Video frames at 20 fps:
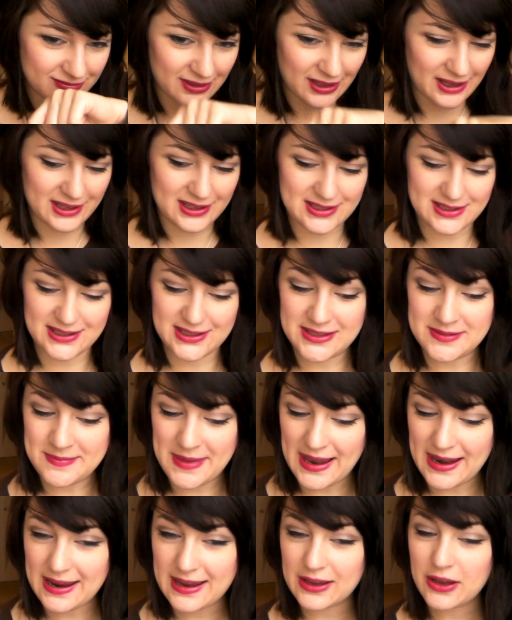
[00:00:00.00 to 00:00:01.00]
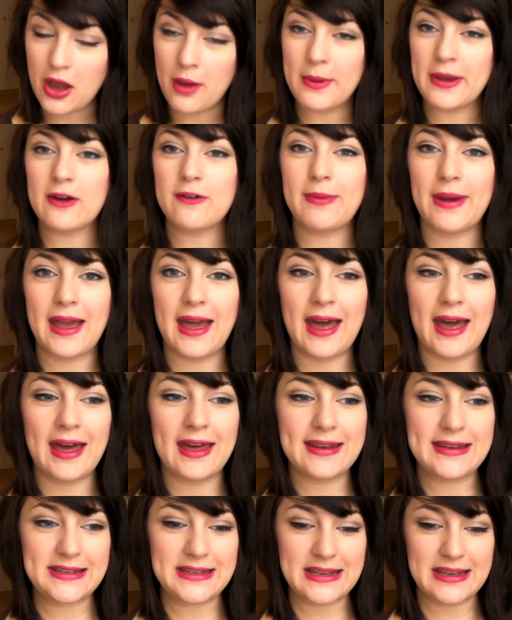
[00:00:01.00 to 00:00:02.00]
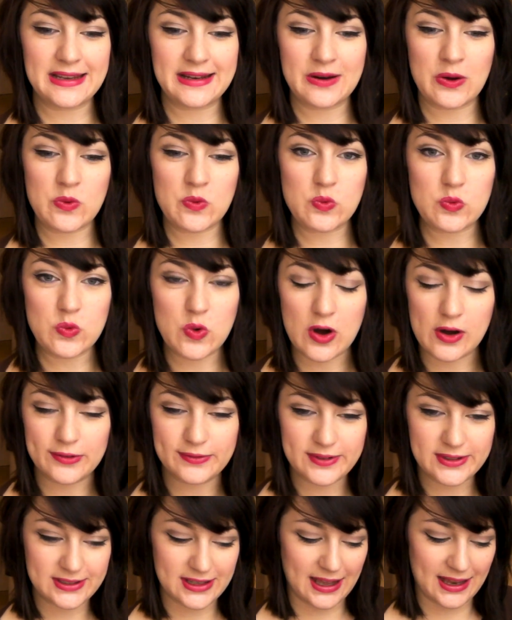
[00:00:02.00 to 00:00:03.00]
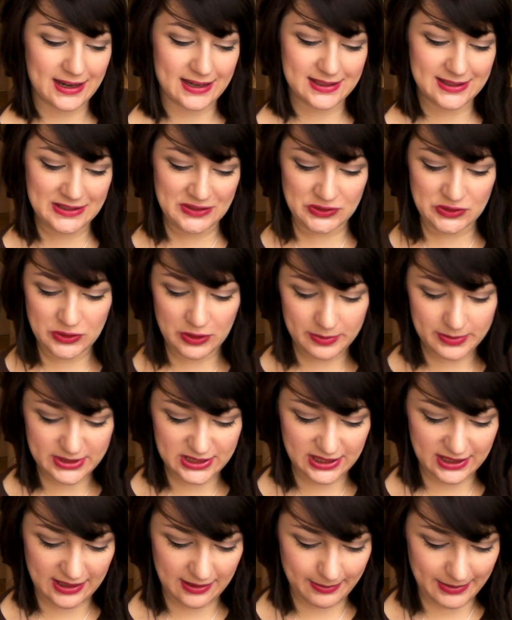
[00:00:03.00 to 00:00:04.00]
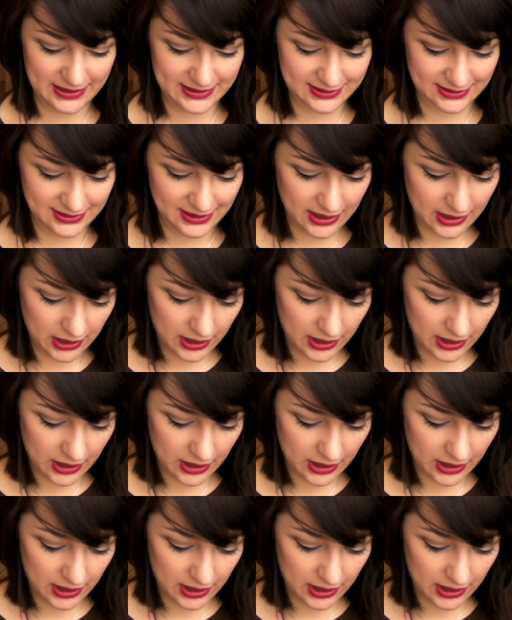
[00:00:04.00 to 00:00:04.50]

I can smell it coming off my hand in wafts, and it's not particularly pleasant.